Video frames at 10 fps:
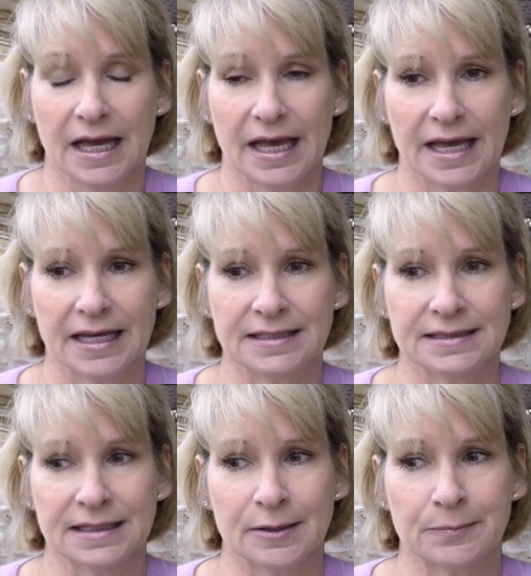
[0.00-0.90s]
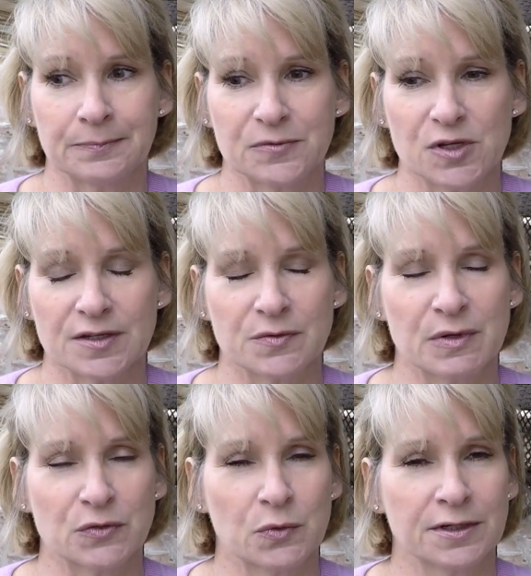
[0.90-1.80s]
And she has the
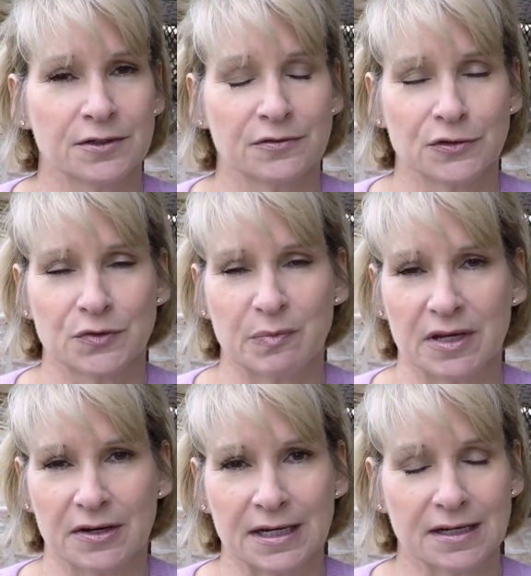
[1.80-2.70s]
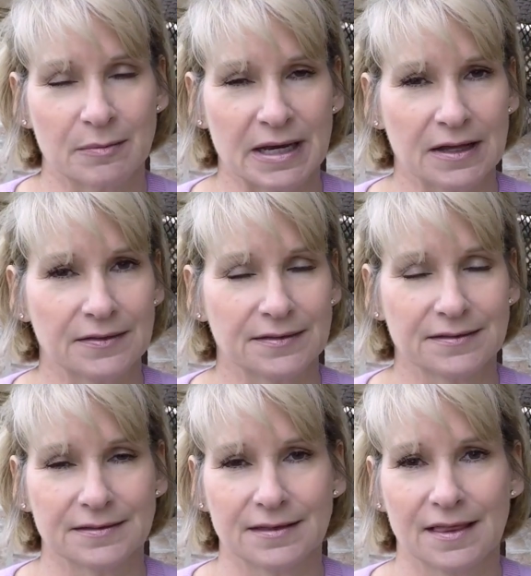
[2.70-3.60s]
most wonderful spirit about
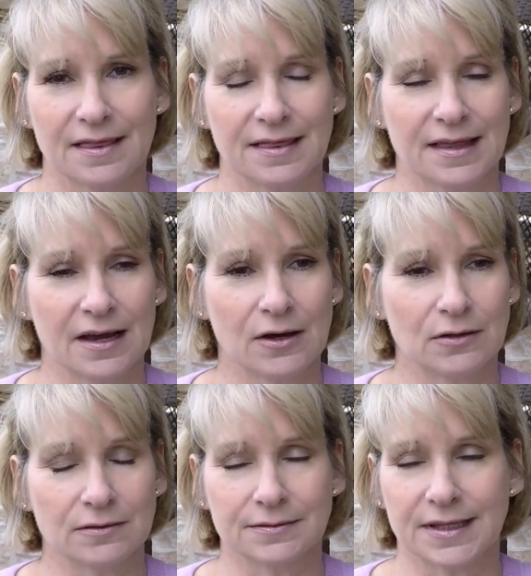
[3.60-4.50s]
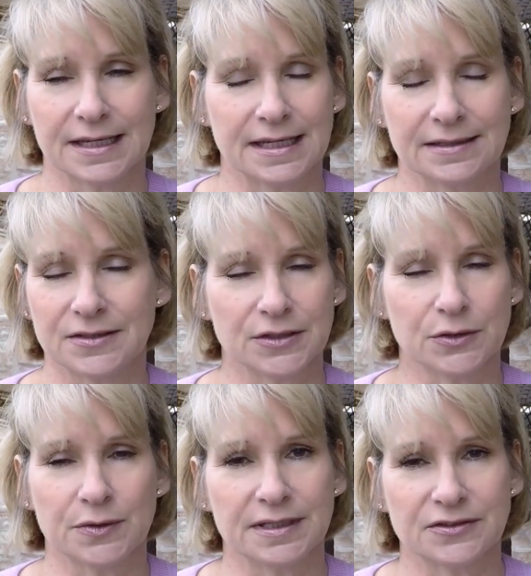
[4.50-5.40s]
the whole thing
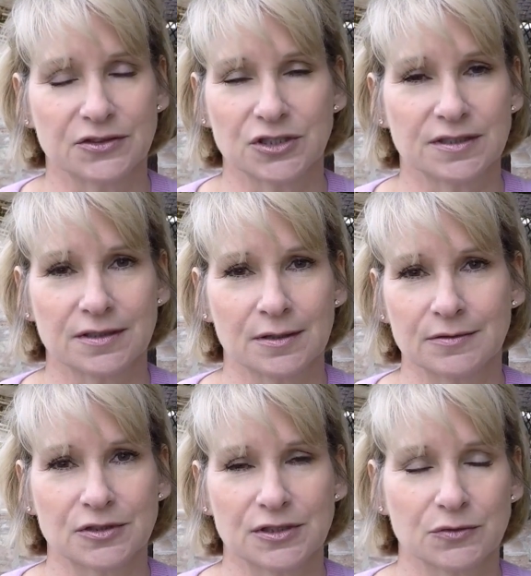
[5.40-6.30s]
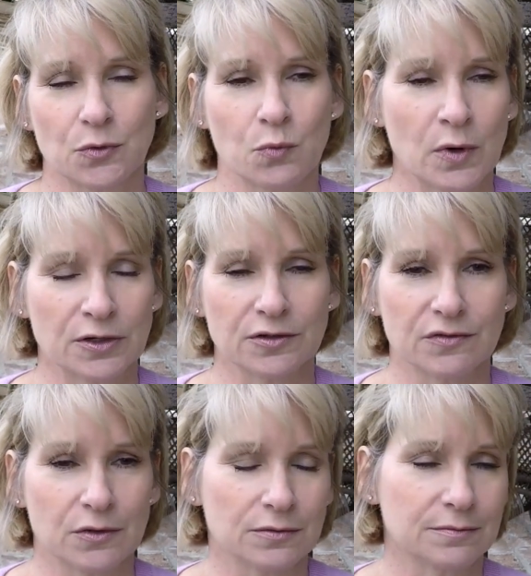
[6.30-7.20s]
too. She's a
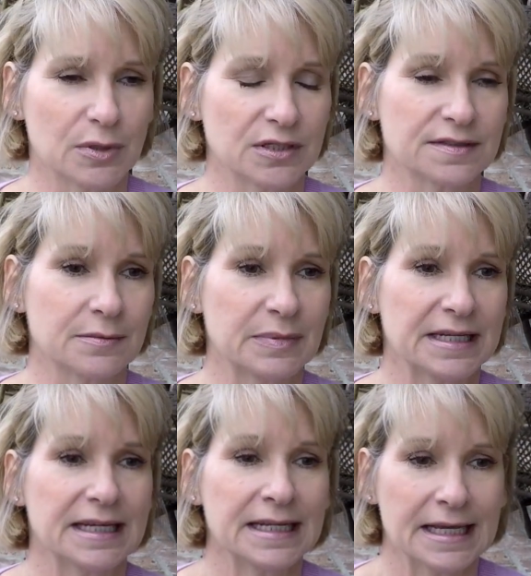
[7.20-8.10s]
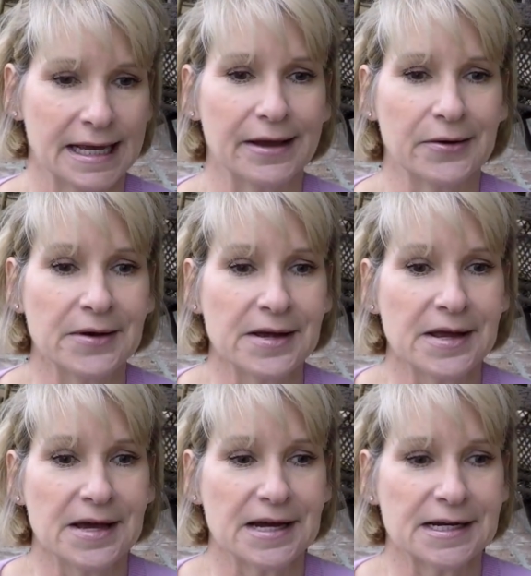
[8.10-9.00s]
wonderful person. But anyhow,
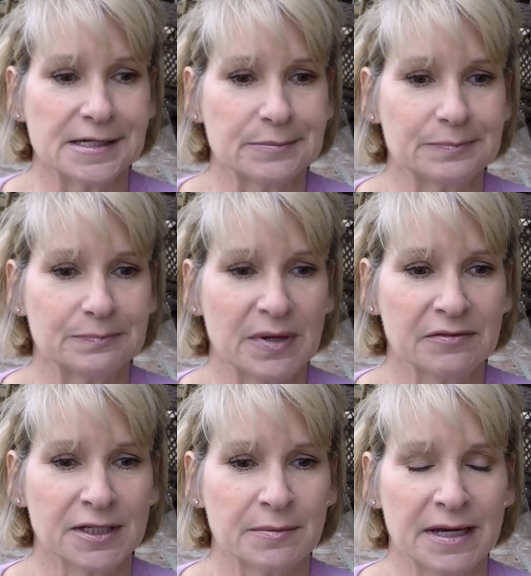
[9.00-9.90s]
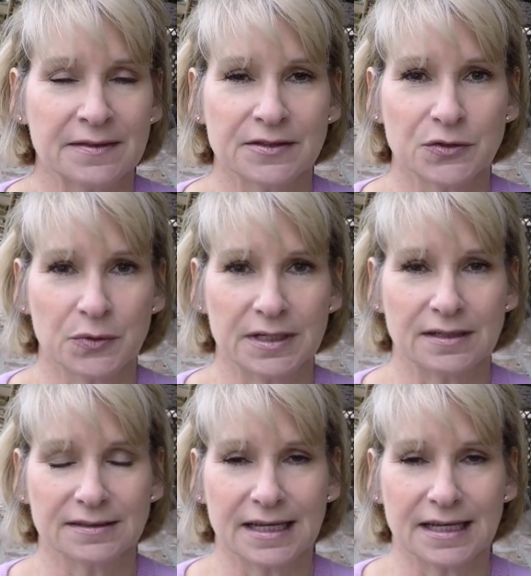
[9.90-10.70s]
Beverly made this quilt,